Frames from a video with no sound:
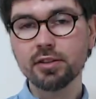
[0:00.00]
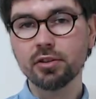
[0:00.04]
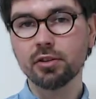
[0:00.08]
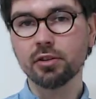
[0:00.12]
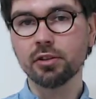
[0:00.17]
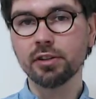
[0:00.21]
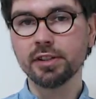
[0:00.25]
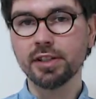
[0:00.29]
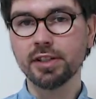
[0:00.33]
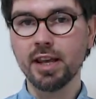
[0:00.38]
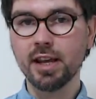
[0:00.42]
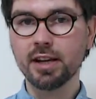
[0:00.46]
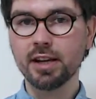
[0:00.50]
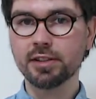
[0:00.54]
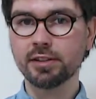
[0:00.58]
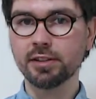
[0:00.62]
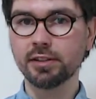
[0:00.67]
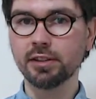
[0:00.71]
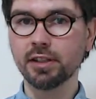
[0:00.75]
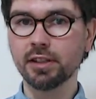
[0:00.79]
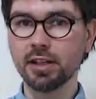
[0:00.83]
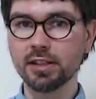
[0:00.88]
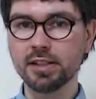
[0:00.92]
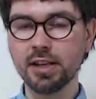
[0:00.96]
or the
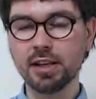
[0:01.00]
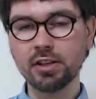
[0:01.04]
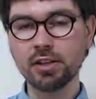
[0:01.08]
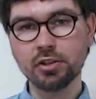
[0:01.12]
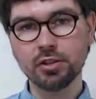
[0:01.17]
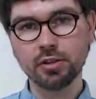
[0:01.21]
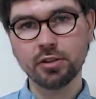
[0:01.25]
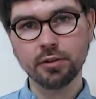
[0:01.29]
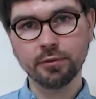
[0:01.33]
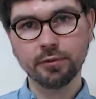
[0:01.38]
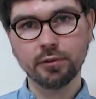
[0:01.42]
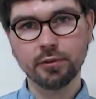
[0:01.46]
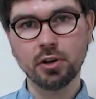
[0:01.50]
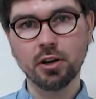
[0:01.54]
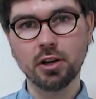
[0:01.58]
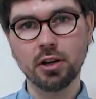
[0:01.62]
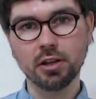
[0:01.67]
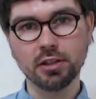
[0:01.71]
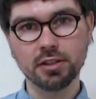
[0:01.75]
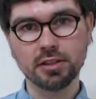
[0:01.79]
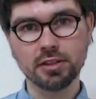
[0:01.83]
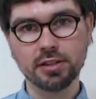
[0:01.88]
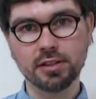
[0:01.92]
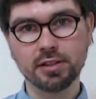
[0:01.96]
externalization of
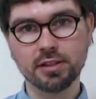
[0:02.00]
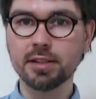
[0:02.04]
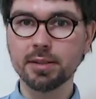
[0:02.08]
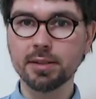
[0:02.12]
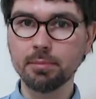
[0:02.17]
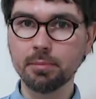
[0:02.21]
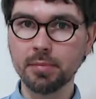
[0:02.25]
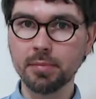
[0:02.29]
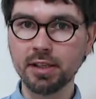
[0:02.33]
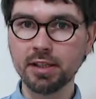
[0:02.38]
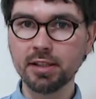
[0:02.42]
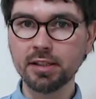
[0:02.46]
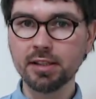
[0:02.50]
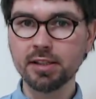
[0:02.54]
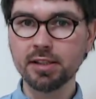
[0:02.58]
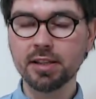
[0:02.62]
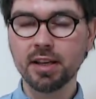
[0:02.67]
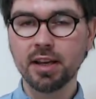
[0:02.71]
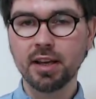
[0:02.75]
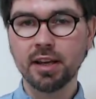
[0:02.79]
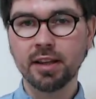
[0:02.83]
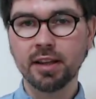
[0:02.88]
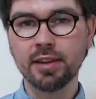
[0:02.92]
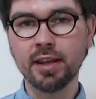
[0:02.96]
costs means
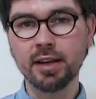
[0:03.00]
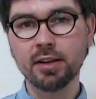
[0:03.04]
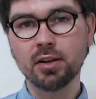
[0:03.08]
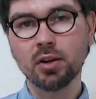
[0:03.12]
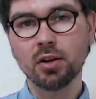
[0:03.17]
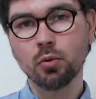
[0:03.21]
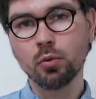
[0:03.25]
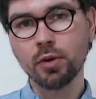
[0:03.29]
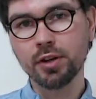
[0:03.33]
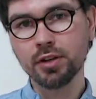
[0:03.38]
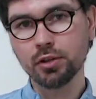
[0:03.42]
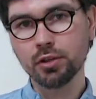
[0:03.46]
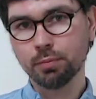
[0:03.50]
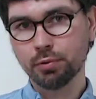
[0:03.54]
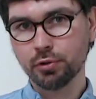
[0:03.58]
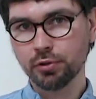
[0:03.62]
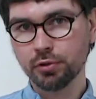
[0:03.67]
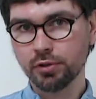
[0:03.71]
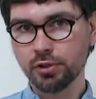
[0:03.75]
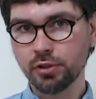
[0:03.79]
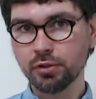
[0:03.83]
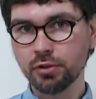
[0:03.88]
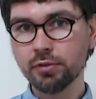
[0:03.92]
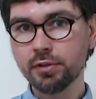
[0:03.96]
that when you
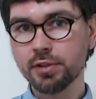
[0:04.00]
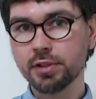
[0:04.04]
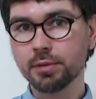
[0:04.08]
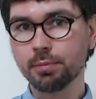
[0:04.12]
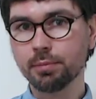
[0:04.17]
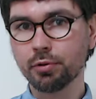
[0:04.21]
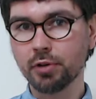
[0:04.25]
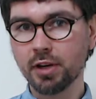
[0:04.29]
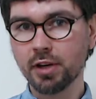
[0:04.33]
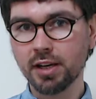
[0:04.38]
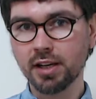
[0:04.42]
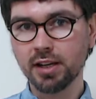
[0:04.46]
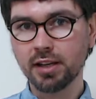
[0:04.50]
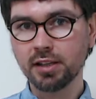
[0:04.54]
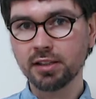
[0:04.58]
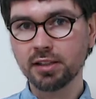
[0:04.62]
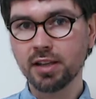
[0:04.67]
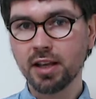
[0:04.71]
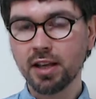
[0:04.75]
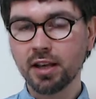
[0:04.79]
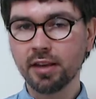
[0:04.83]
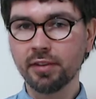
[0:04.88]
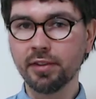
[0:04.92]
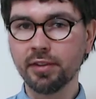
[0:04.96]
produce a product,
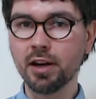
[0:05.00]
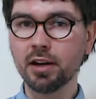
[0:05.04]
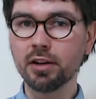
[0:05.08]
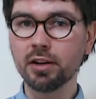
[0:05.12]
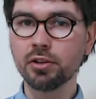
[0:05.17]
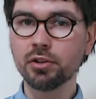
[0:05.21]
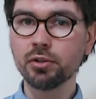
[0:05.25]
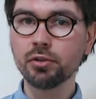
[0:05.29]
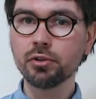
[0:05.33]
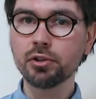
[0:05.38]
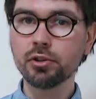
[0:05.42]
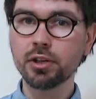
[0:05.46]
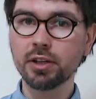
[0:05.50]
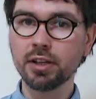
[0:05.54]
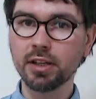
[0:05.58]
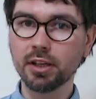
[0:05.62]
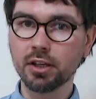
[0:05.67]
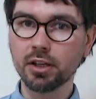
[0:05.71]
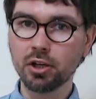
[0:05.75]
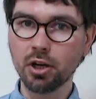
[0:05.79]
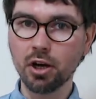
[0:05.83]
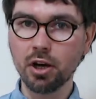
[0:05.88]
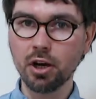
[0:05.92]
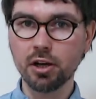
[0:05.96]
there are
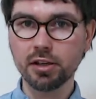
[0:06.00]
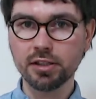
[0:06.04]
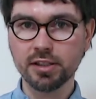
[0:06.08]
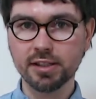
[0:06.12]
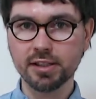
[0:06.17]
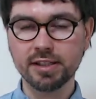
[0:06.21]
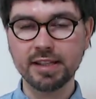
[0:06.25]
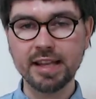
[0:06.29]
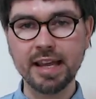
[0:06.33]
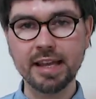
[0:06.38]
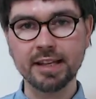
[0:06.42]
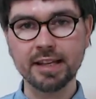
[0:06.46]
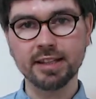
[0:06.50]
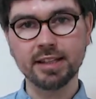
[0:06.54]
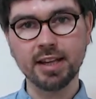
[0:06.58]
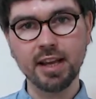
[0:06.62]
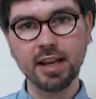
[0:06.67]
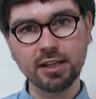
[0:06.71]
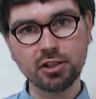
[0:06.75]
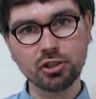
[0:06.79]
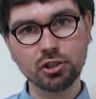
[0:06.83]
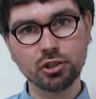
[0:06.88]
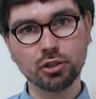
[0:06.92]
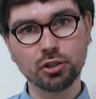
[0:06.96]
usually costs
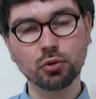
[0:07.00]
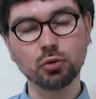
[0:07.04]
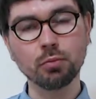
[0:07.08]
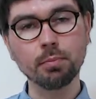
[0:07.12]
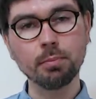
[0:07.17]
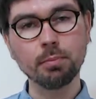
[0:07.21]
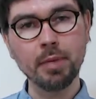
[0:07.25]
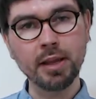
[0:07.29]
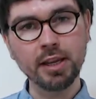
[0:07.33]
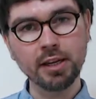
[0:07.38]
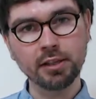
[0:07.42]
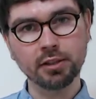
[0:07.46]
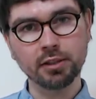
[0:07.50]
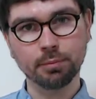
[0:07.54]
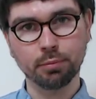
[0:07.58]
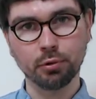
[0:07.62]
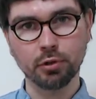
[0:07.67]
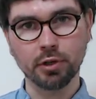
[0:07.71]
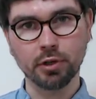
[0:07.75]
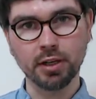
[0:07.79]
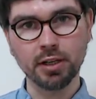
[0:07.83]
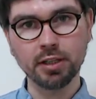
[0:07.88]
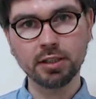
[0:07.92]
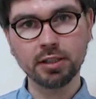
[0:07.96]
attached to make the
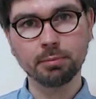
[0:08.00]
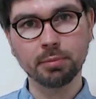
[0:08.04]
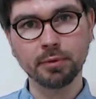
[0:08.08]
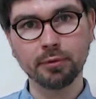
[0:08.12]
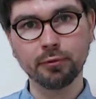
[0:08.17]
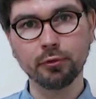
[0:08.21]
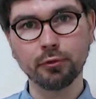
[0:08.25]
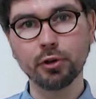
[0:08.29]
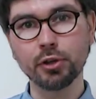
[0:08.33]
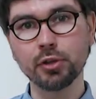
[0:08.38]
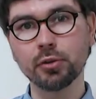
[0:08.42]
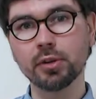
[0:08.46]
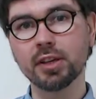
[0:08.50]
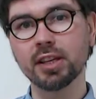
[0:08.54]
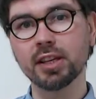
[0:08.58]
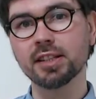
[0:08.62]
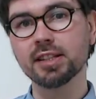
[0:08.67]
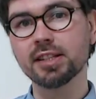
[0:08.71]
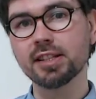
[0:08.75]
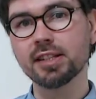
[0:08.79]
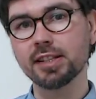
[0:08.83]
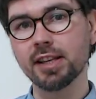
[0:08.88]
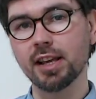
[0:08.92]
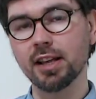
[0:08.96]
product before you can
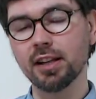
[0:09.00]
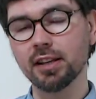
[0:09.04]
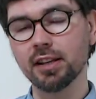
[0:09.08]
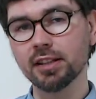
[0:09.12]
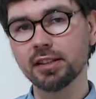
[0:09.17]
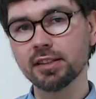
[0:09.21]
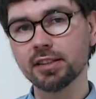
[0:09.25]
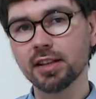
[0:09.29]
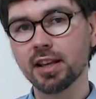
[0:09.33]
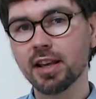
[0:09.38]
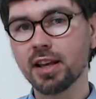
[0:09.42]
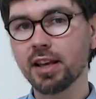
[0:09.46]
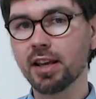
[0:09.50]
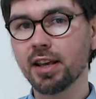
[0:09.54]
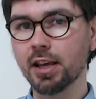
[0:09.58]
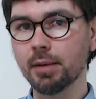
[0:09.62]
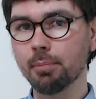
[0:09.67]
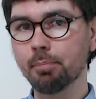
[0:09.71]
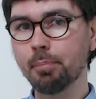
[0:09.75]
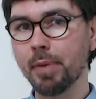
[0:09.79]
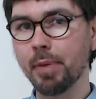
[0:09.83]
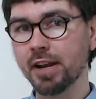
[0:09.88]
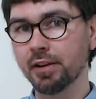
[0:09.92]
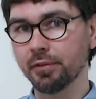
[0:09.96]
sell it
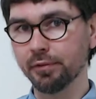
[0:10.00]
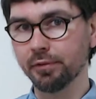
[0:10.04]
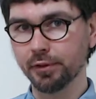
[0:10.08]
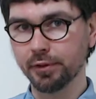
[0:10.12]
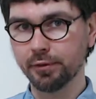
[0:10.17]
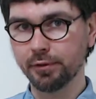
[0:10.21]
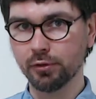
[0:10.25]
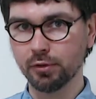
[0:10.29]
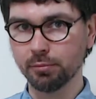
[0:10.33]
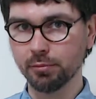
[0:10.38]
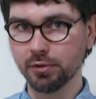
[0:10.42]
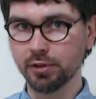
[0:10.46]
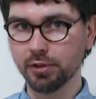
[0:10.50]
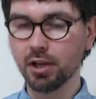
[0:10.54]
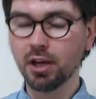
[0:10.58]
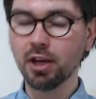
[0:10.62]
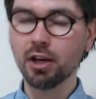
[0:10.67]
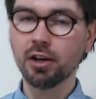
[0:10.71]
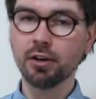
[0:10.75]
and benefit from it.